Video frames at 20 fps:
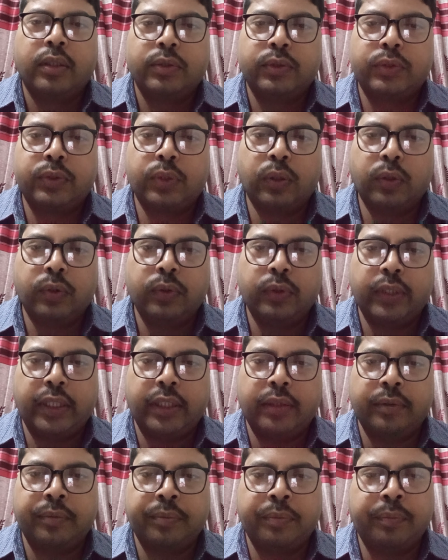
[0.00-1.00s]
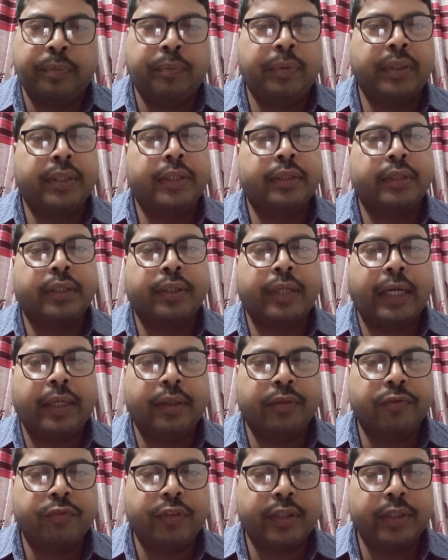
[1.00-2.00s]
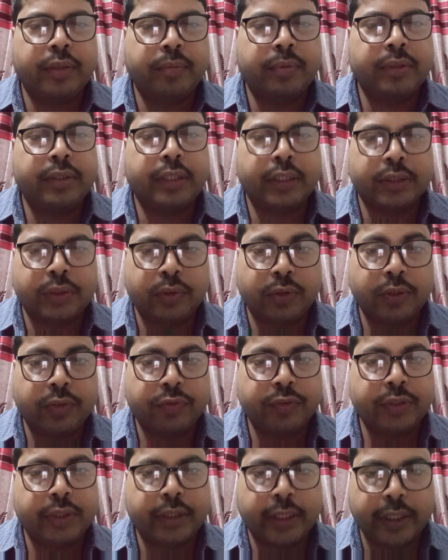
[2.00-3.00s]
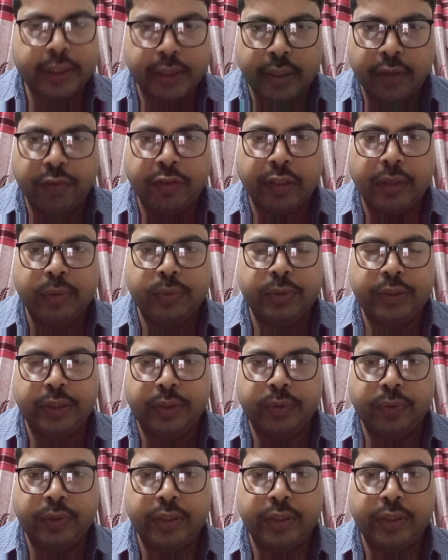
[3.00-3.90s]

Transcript: So, but the random variable does not even take the value 0.